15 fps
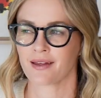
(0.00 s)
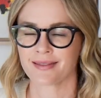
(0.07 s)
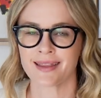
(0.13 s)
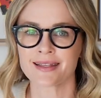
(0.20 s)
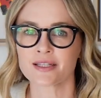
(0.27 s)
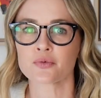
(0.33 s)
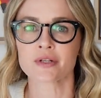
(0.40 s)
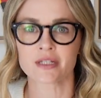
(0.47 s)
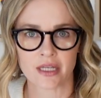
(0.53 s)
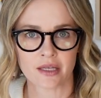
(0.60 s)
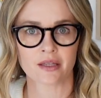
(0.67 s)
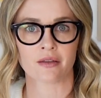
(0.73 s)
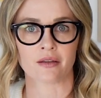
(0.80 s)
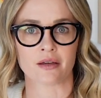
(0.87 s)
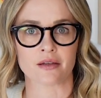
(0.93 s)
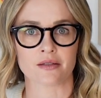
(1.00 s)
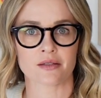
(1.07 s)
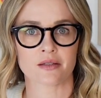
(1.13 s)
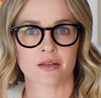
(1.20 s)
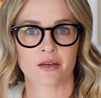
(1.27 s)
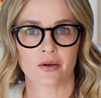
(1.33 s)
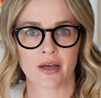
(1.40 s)
That's
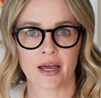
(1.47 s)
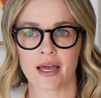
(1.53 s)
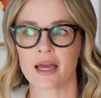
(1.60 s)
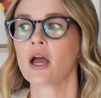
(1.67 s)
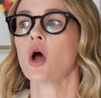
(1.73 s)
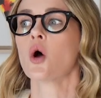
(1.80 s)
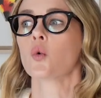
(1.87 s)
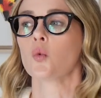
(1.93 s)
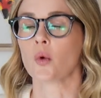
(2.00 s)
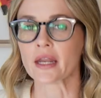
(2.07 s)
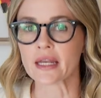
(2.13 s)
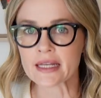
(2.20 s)
ridiculous, okay? We